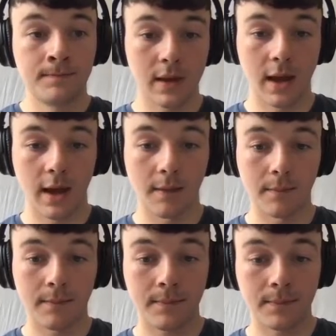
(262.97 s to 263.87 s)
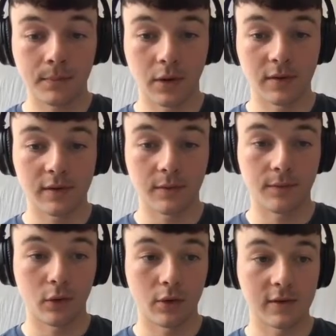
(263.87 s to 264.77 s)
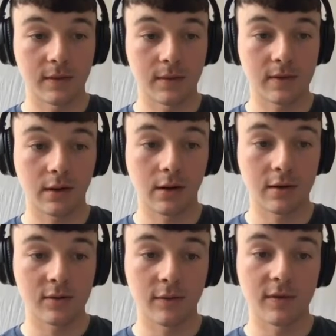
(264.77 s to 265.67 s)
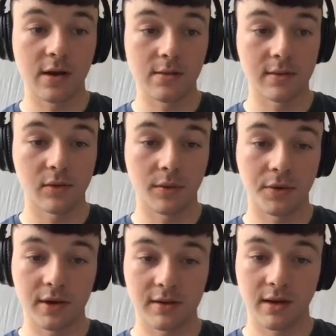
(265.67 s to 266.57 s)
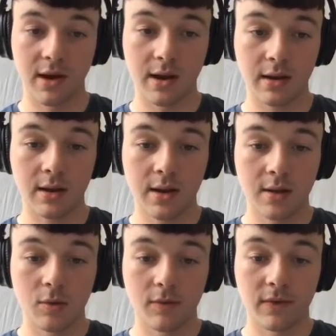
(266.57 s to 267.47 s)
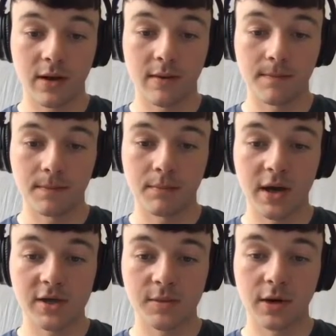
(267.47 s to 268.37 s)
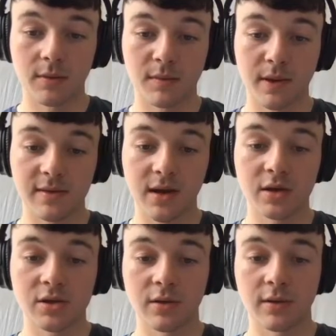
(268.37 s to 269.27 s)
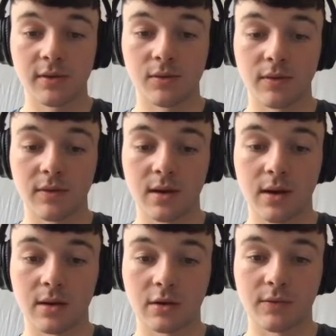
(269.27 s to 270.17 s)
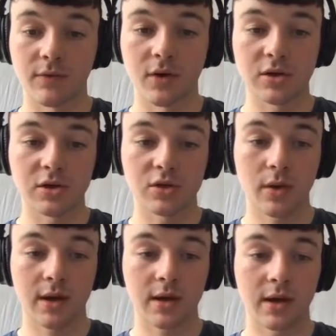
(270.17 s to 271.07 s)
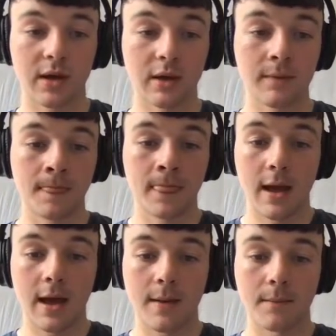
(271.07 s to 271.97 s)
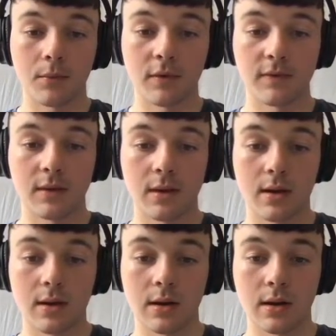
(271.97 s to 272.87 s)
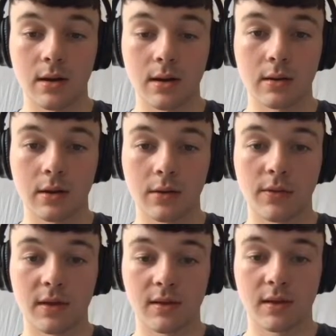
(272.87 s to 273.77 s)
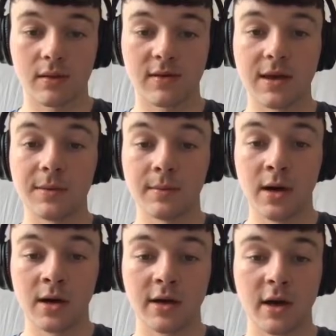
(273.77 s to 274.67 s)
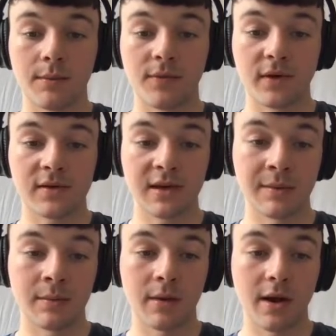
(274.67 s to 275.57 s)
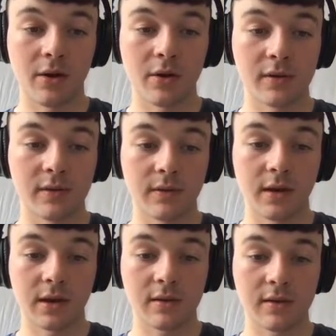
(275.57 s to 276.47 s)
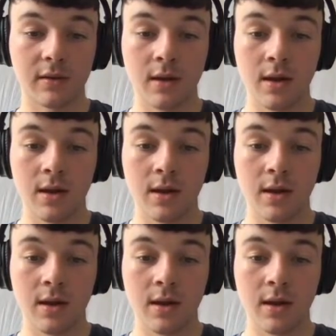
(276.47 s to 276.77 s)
go to Florida TMS Clinic. So we've done sort of things like we've done page speed optimizations, we've done conversion tracking, we've done things like schema markup, fixed schema errors and things.